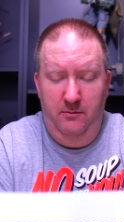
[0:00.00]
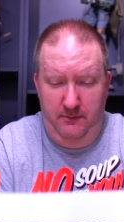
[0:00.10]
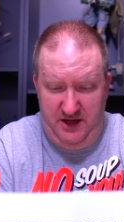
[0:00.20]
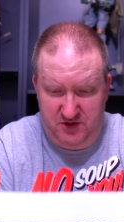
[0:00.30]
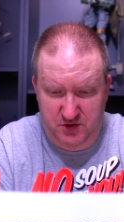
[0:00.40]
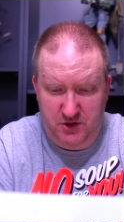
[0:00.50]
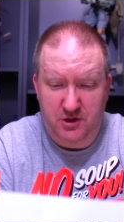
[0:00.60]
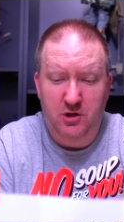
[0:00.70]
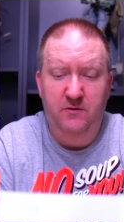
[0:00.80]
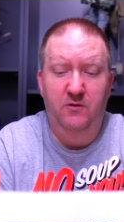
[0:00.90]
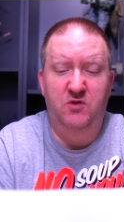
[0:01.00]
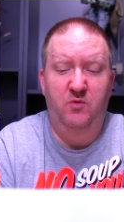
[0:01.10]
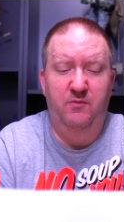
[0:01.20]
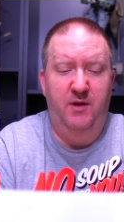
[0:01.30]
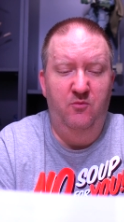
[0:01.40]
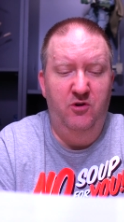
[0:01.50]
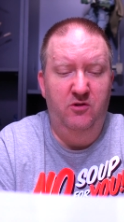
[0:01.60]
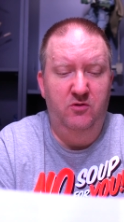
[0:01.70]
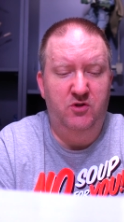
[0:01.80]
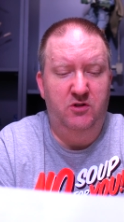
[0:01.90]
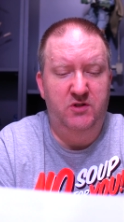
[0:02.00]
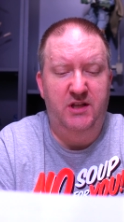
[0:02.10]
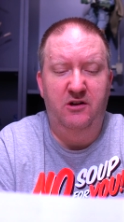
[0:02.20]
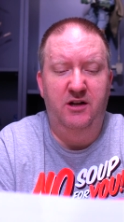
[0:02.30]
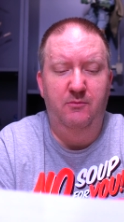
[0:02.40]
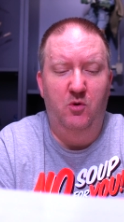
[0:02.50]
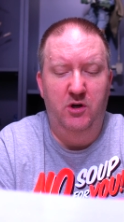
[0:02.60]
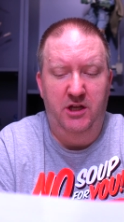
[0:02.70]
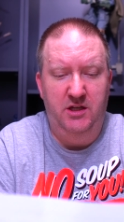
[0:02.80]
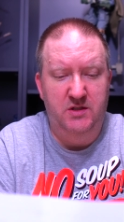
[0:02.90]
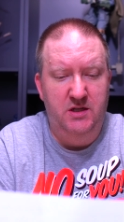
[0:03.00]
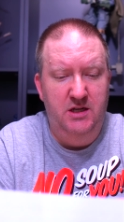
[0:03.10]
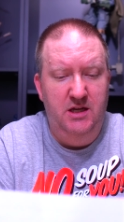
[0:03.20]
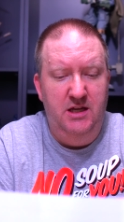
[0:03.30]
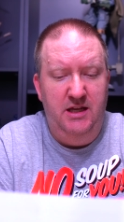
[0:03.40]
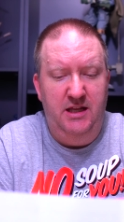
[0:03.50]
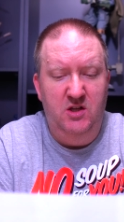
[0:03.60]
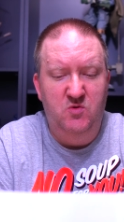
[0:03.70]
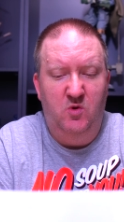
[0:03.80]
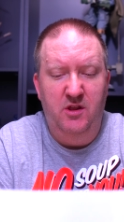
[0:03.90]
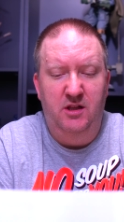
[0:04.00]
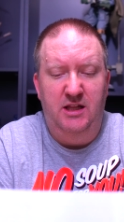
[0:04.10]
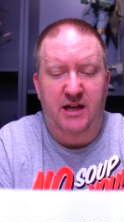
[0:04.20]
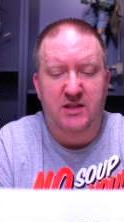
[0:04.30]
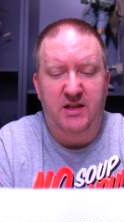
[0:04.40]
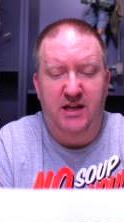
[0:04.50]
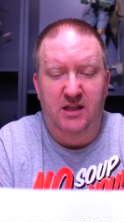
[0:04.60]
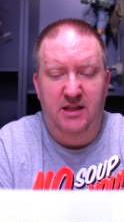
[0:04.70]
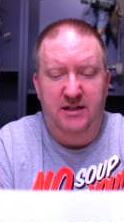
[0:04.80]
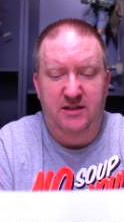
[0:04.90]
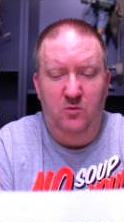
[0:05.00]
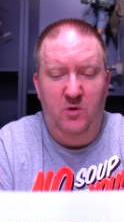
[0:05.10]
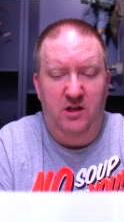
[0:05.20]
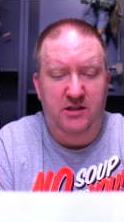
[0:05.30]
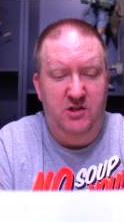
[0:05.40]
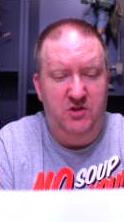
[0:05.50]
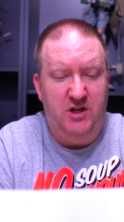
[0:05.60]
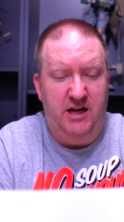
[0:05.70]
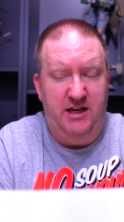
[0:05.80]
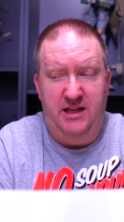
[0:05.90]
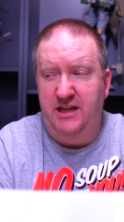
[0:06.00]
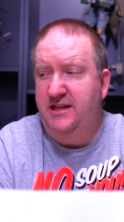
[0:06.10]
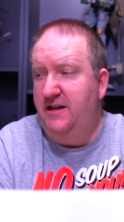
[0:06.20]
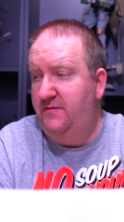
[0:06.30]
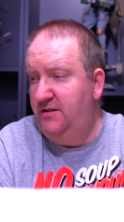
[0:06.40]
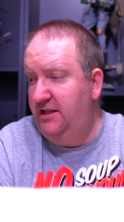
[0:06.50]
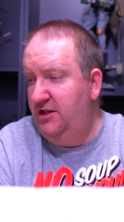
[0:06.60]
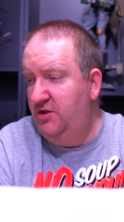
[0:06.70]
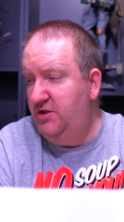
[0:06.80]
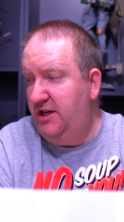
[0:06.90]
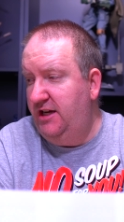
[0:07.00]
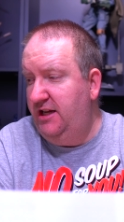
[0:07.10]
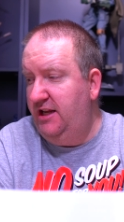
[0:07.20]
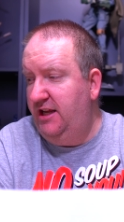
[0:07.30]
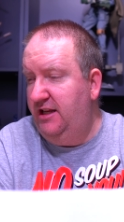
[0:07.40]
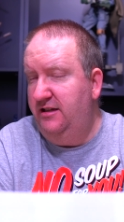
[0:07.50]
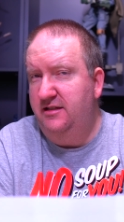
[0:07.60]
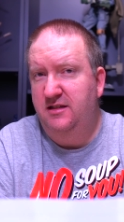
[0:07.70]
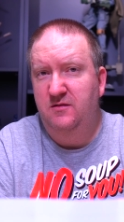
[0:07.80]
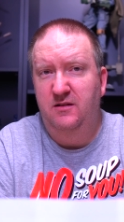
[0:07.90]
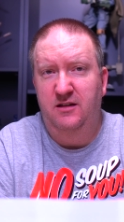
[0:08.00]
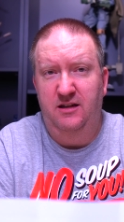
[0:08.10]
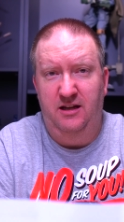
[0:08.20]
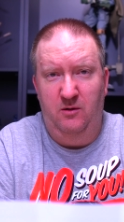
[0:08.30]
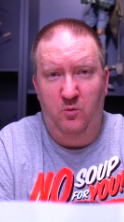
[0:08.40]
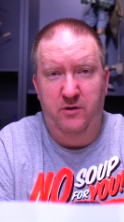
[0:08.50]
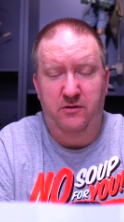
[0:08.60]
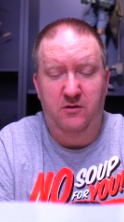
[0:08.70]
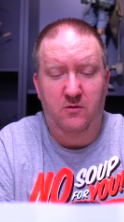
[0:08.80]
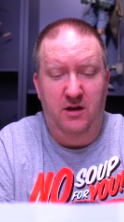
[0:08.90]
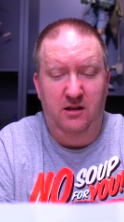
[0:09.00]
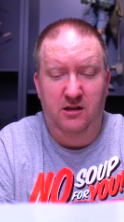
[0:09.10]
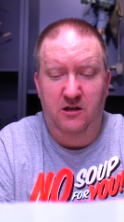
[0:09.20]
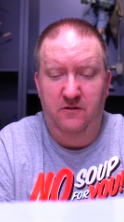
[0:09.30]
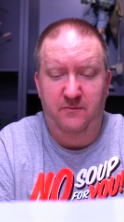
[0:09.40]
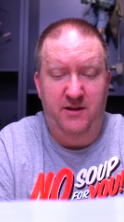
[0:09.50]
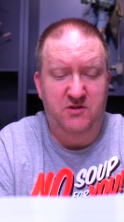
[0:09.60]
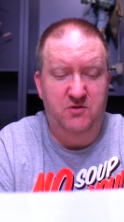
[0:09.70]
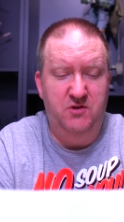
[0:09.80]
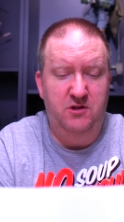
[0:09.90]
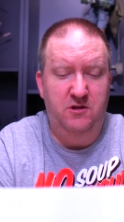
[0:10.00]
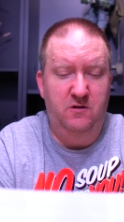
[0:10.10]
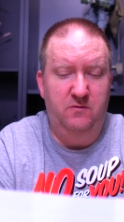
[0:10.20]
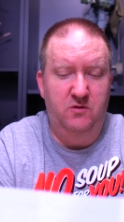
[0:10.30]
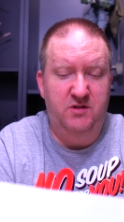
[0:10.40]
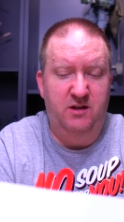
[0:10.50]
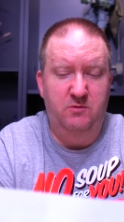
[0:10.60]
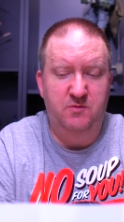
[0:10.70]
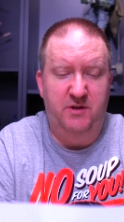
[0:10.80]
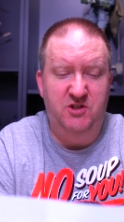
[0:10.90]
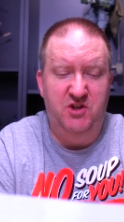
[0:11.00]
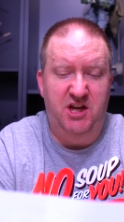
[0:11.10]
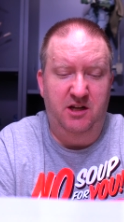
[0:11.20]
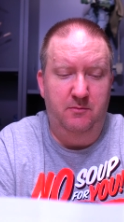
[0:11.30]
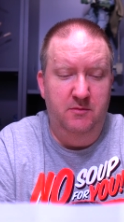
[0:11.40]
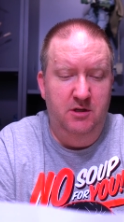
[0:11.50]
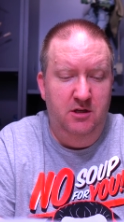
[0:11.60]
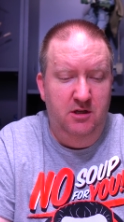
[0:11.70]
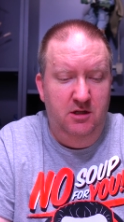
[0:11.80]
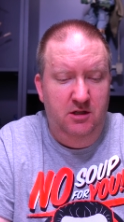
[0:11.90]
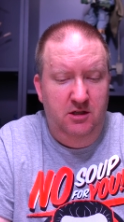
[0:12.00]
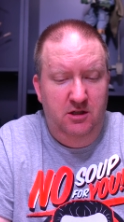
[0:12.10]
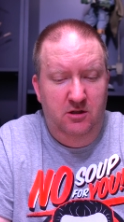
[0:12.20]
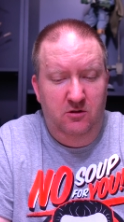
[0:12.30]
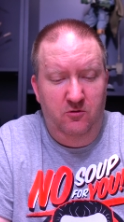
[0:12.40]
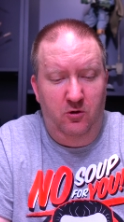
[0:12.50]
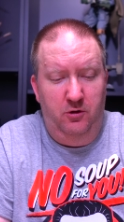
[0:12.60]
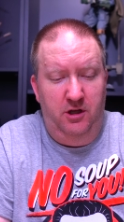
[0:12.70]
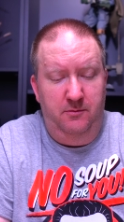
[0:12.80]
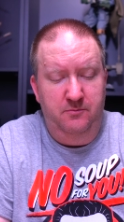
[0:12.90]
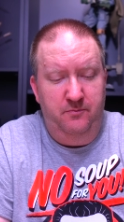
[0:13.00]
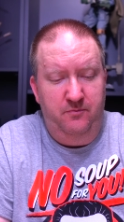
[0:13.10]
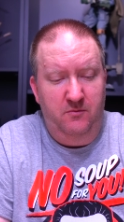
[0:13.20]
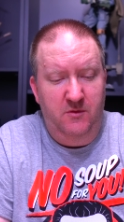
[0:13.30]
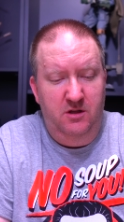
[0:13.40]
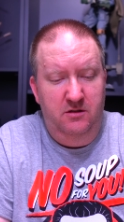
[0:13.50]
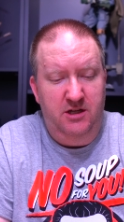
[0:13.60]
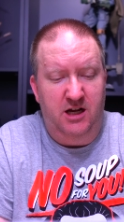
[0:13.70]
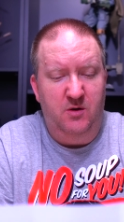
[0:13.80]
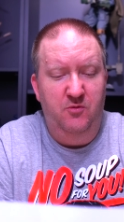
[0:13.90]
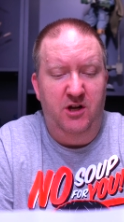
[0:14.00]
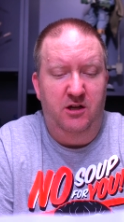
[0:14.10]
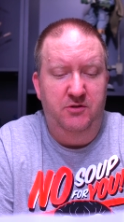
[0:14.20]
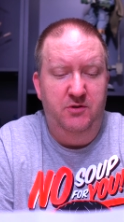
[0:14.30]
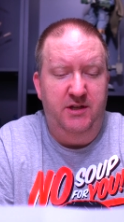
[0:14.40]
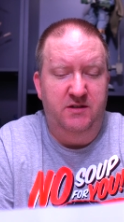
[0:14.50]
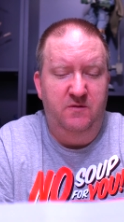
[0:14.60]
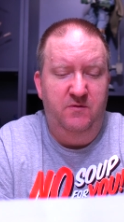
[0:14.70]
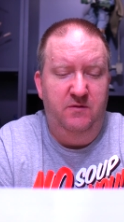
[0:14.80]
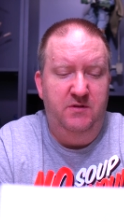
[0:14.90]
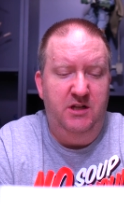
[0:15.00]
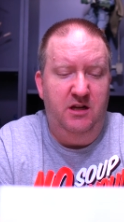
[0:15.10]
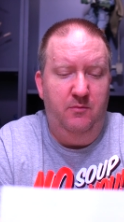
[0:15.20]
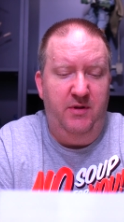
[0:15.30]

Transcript: Masters of the Universe with my brothers on Saturday mornings. It is one of the lines I collect, and well, he's shiny. He definitely is shiny, and I'm with you. I love Masters of the Universe. That was my jam growing up. Doc Brown, 2015.